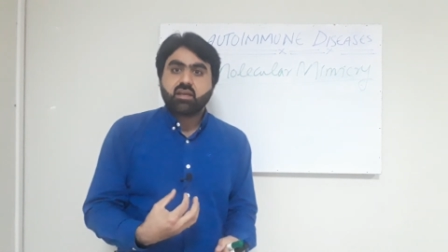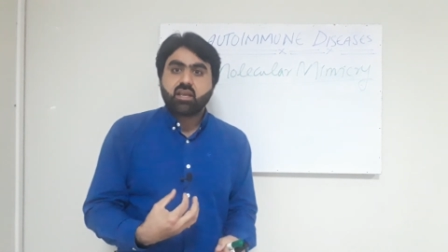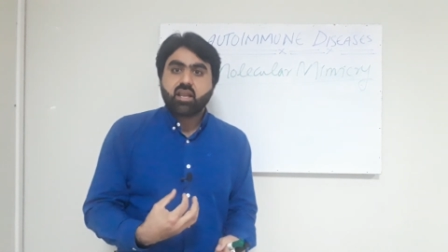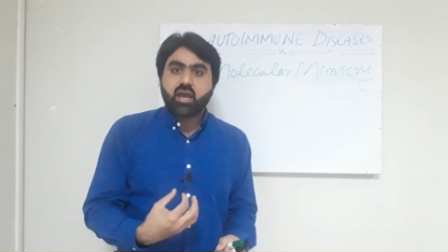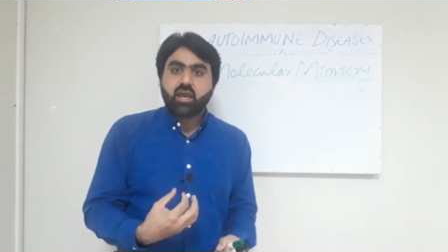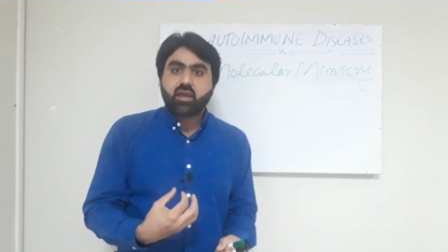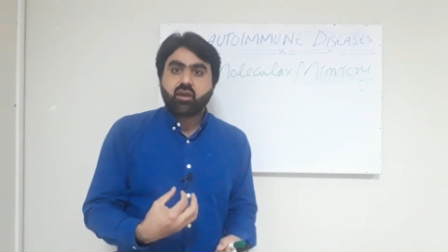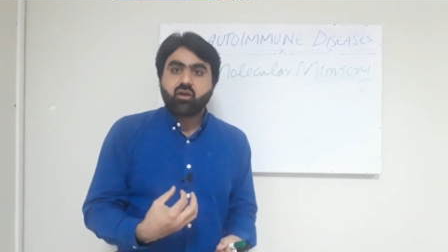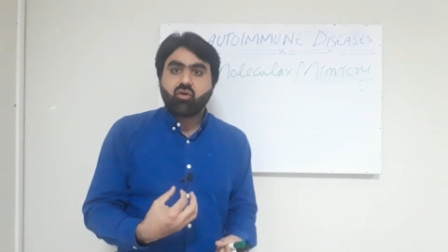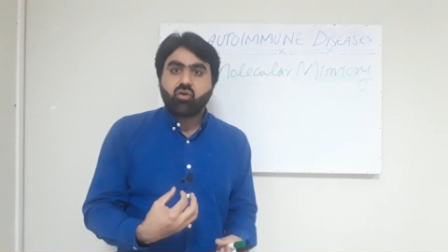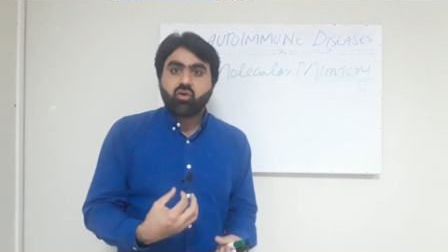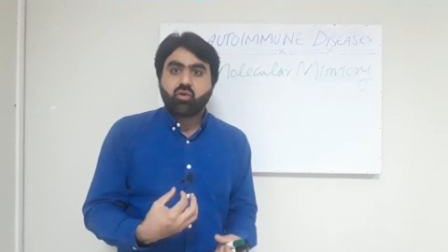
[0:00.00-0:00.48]

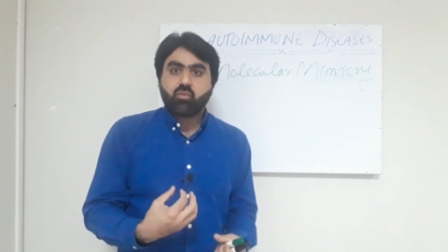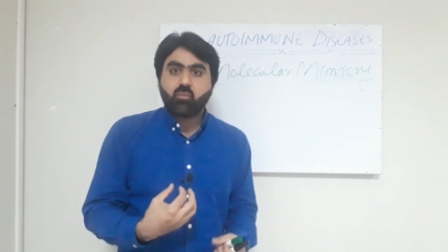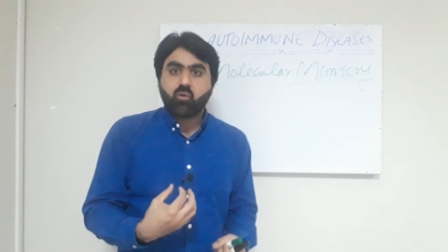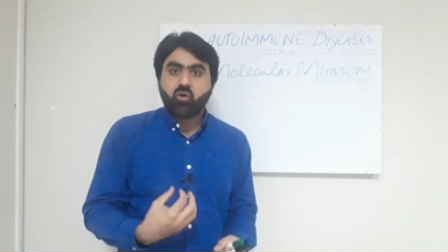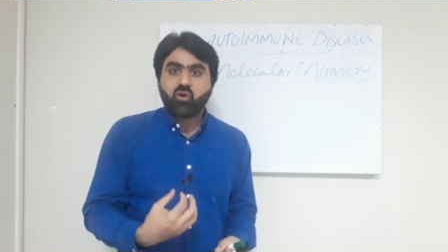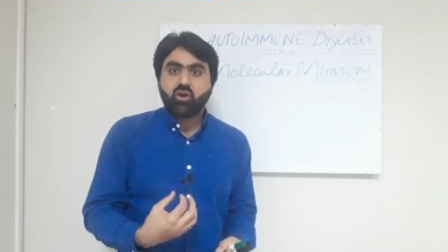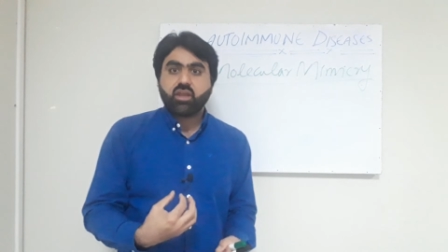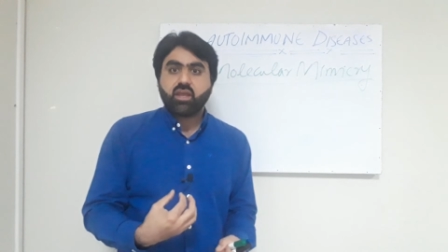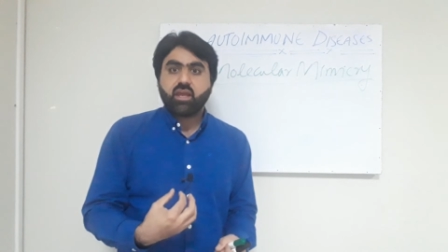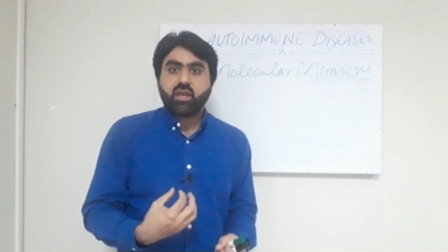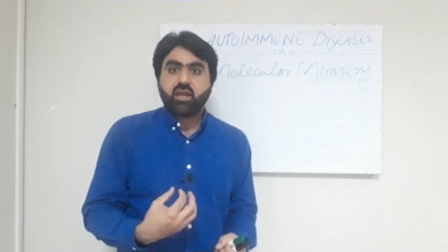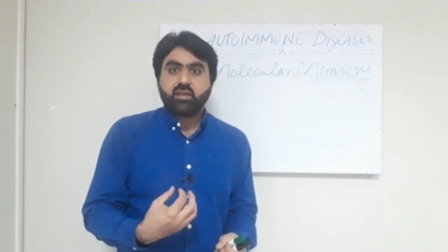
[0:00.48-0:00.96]
like our
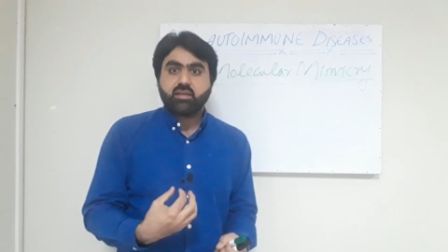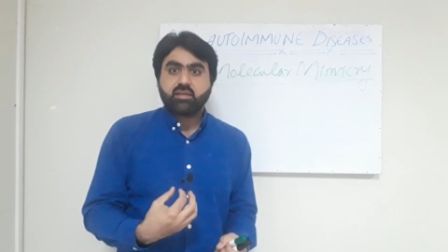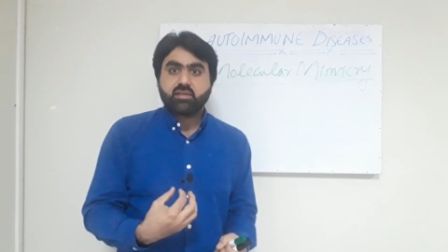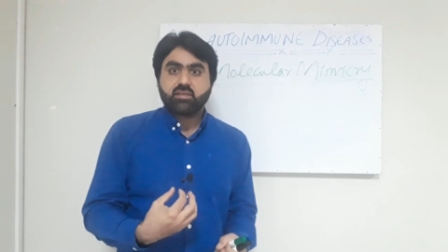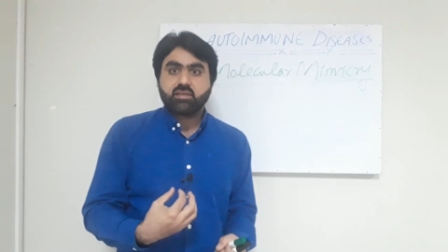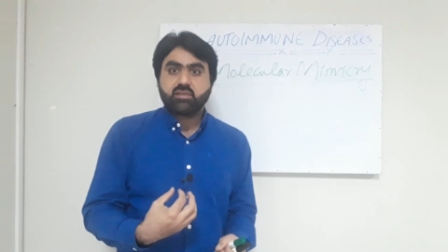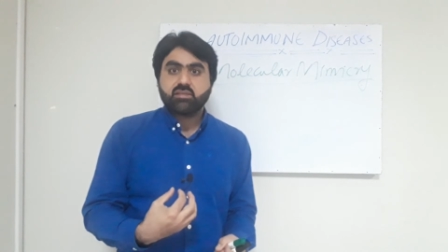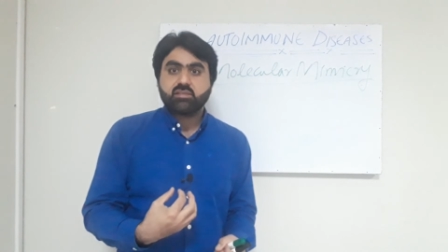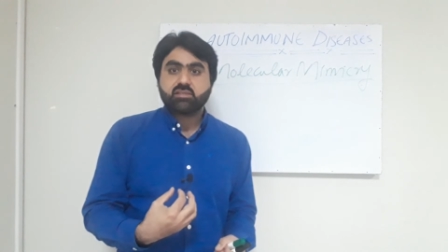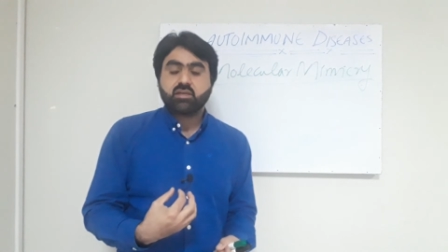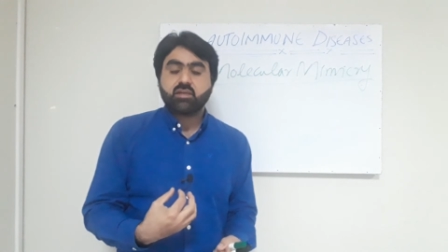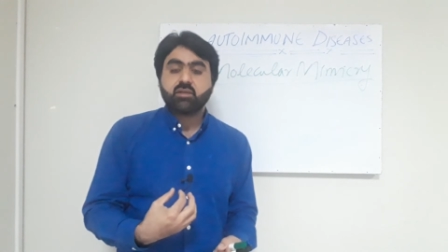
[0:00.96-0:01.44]
body
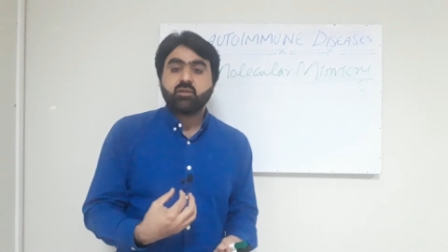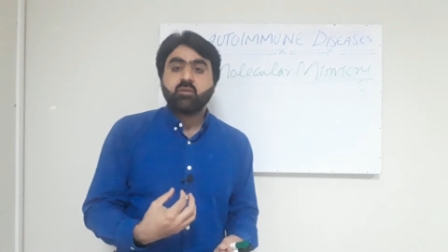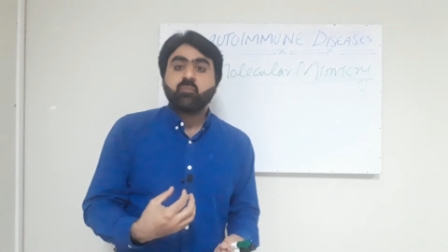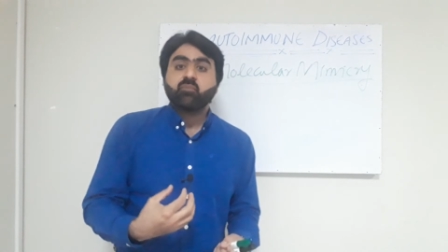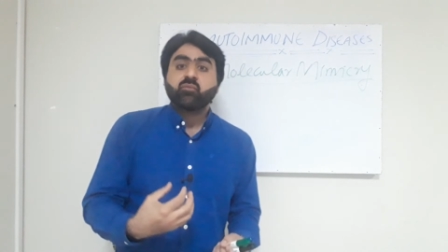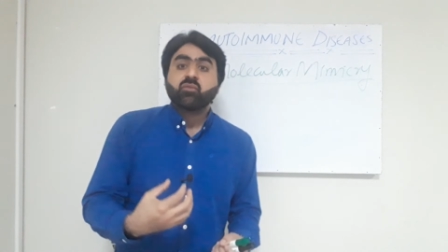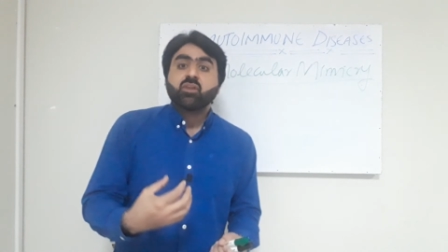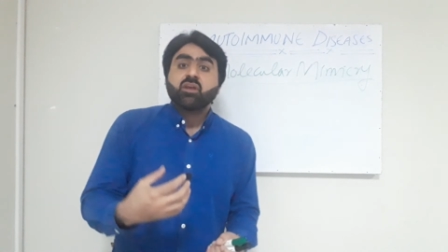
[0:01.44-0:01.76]
antigen,